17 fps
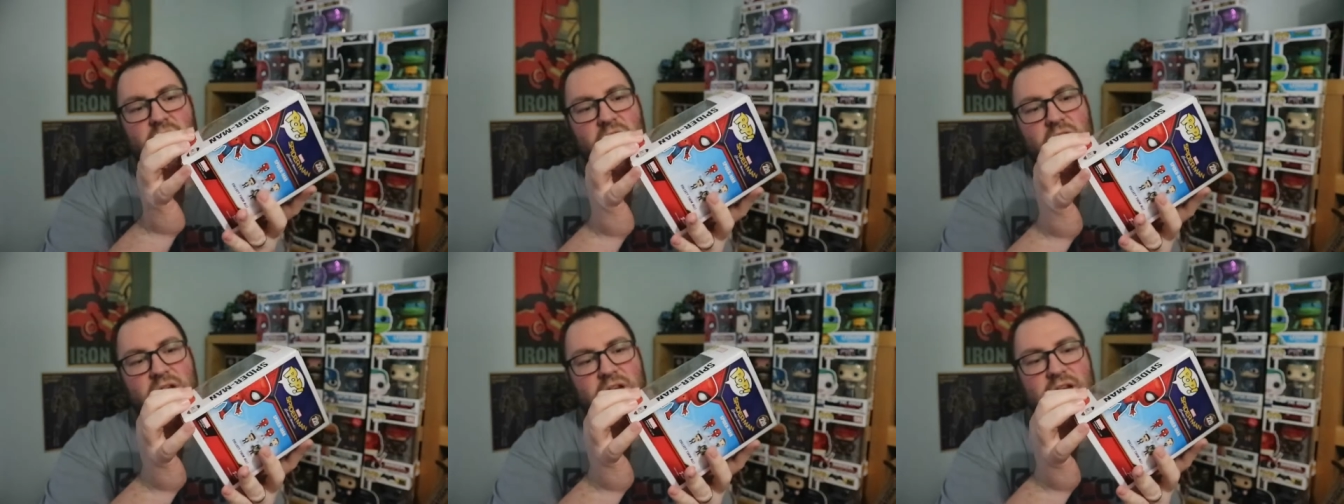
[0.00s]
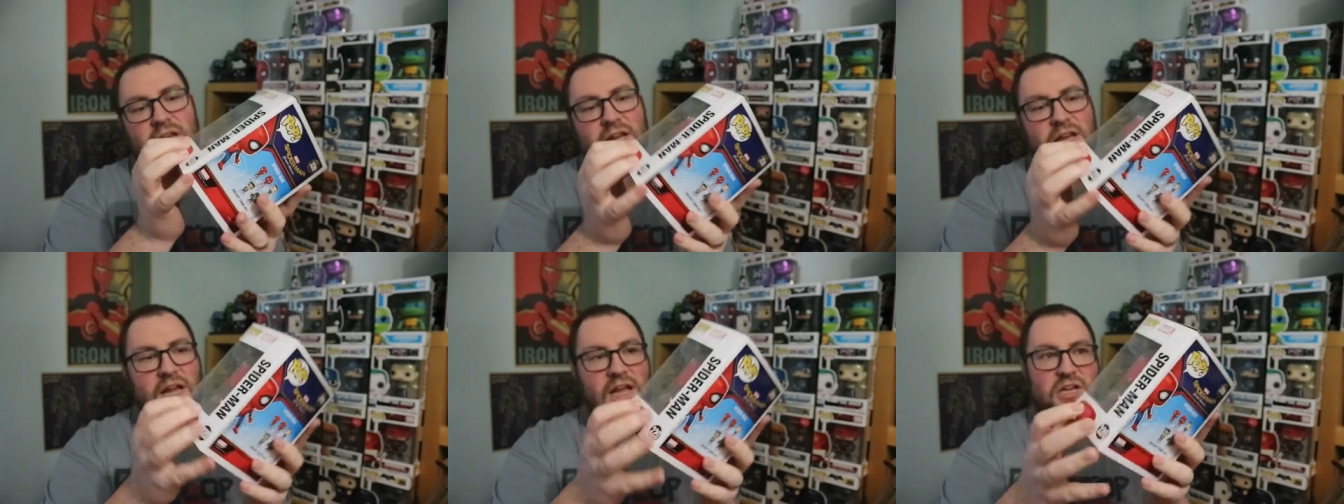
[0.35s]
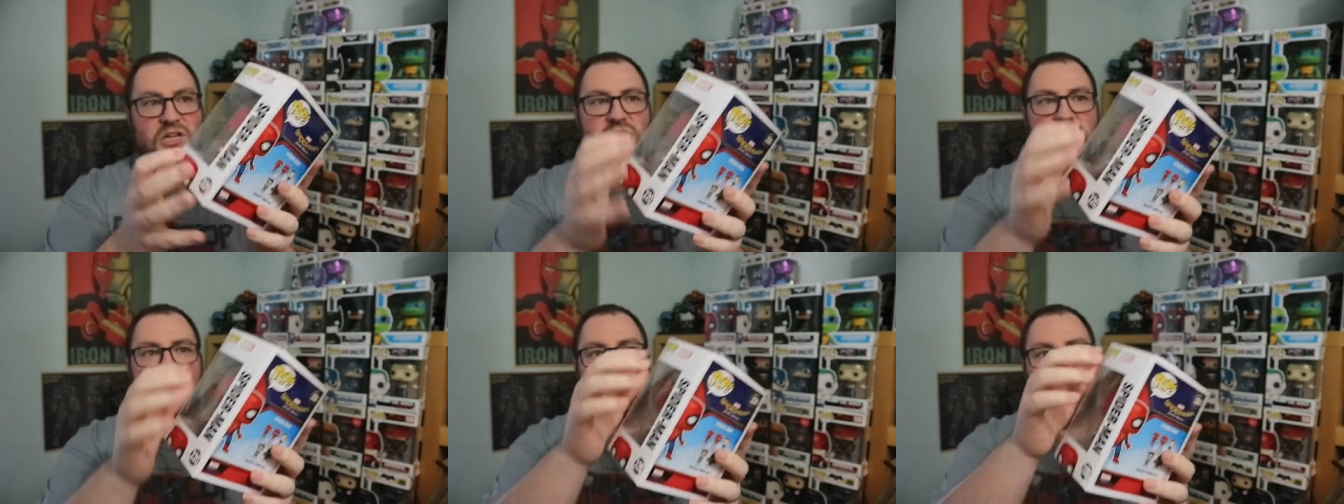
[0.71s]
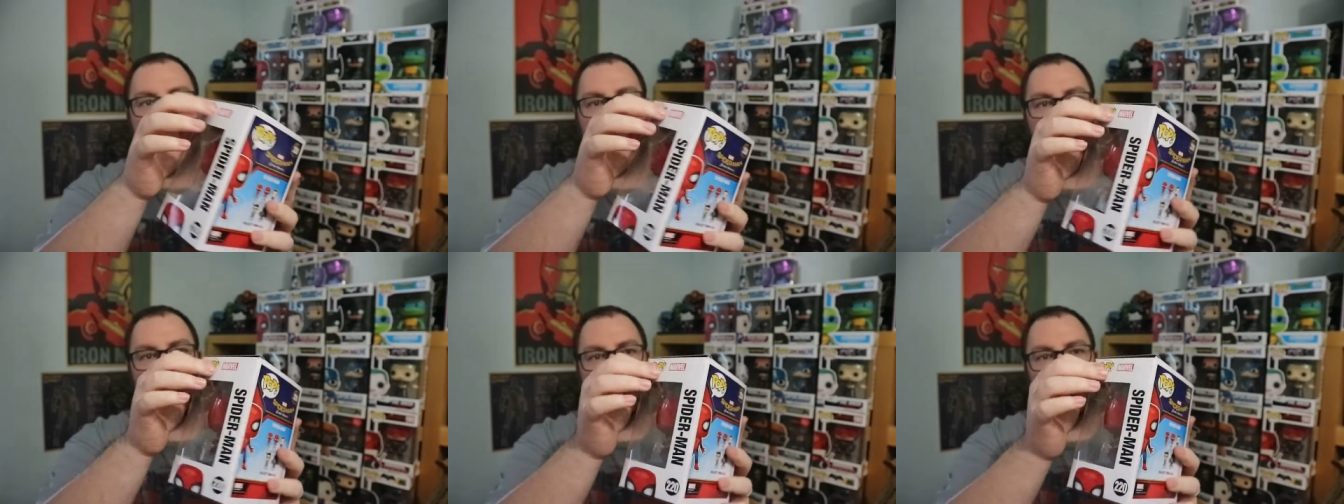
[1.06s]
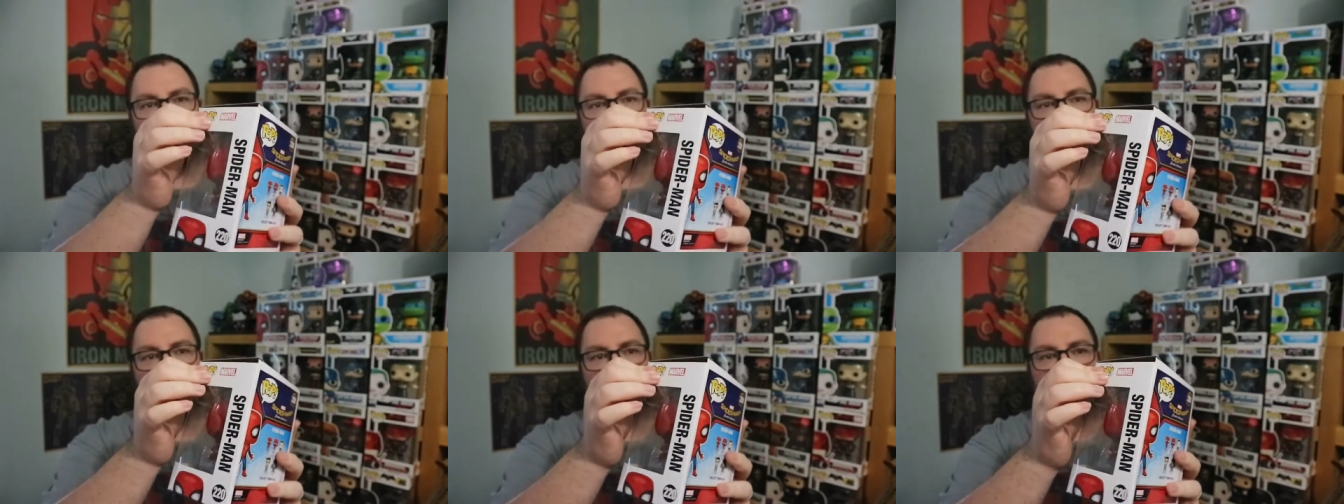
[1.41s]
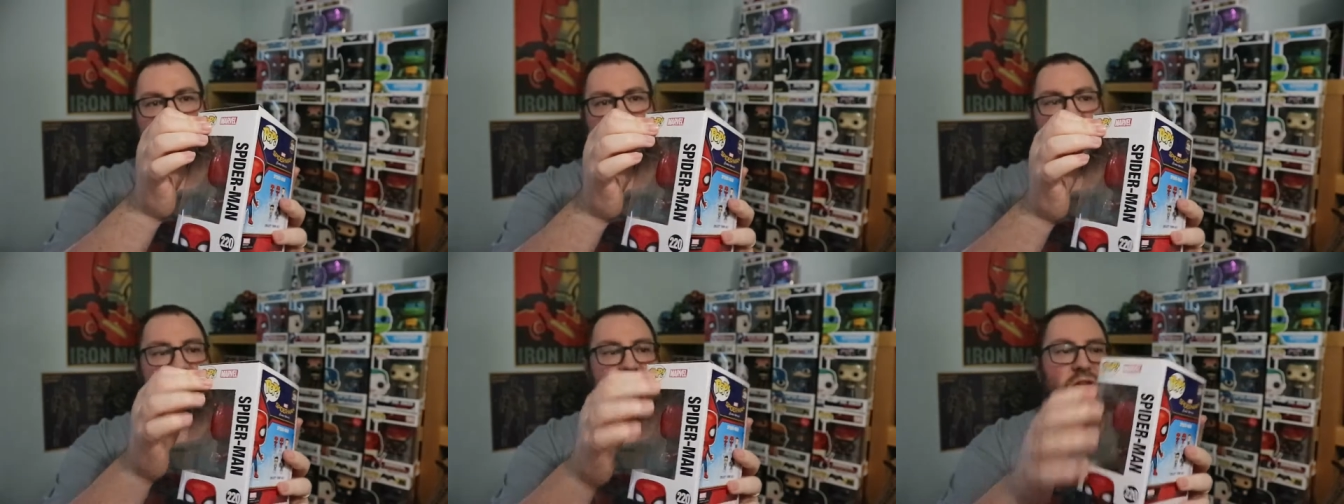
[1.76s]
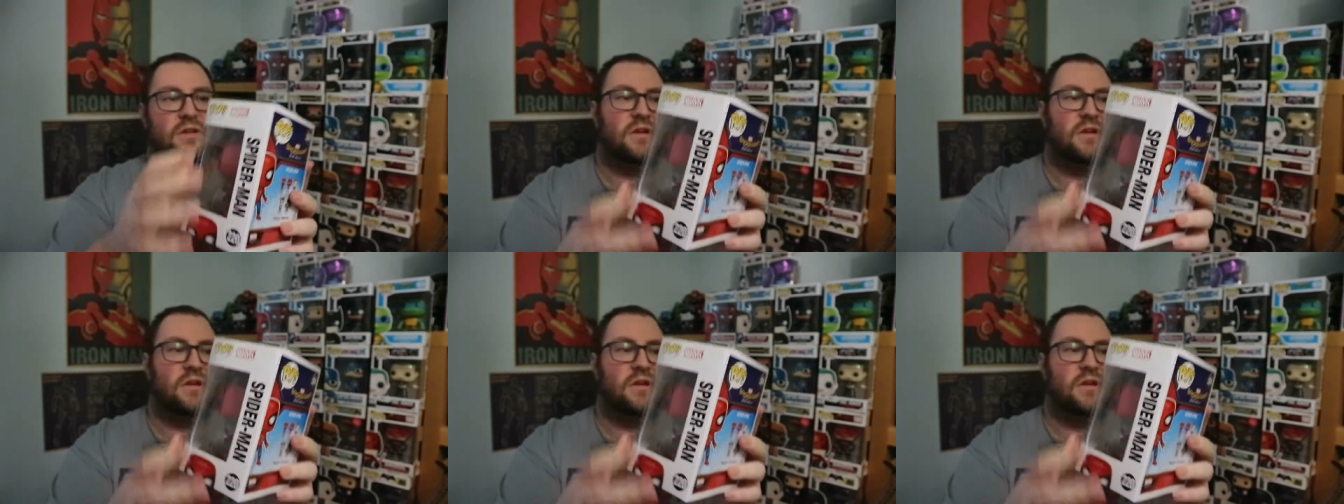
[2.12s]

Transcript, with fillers: clean edge. So I don't know whether that's